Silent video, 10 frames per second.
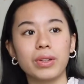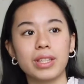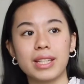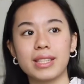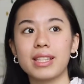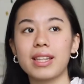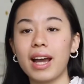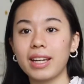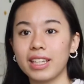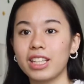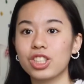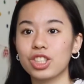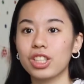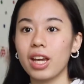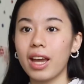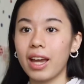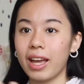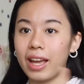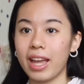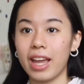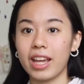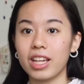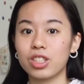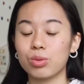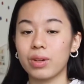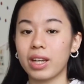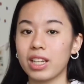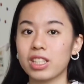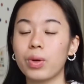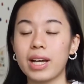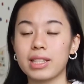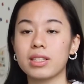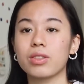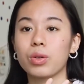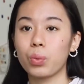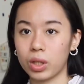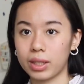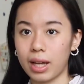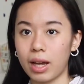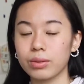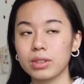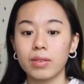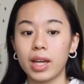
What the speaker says: You can see that each age range has a different word count.